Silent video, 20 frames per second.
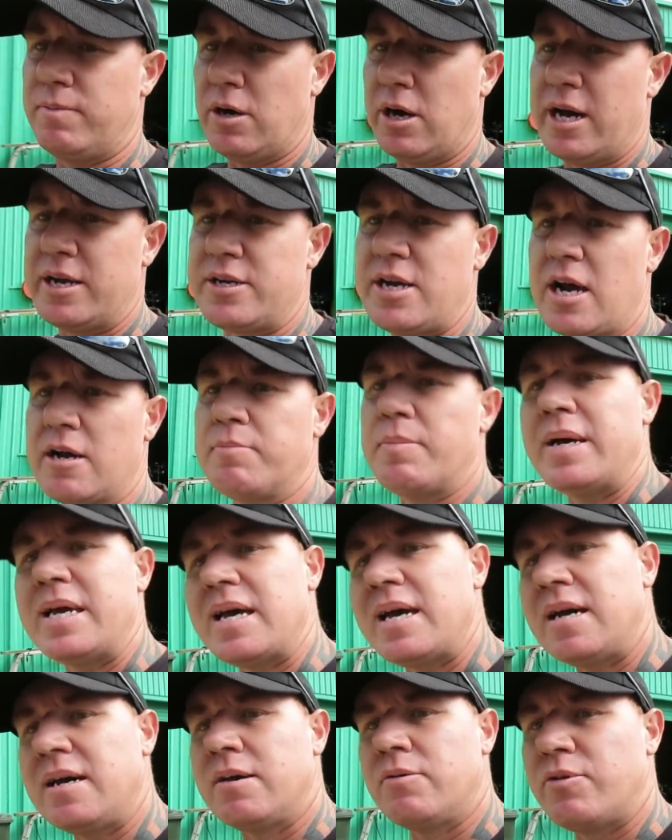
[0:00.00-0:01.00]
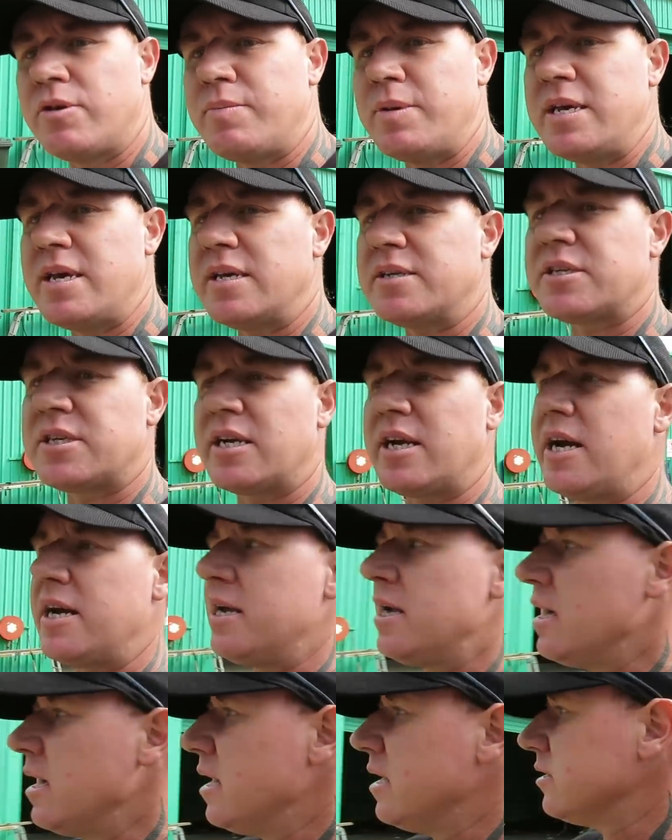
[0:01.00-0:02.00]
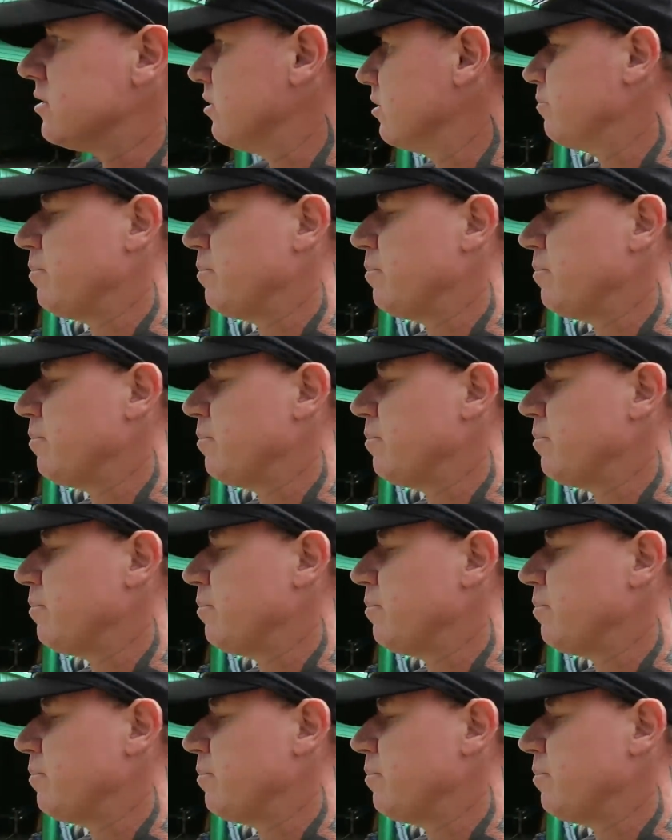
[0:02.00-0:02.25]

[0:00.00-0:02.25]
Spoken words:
I had young Mia with me yesterday, so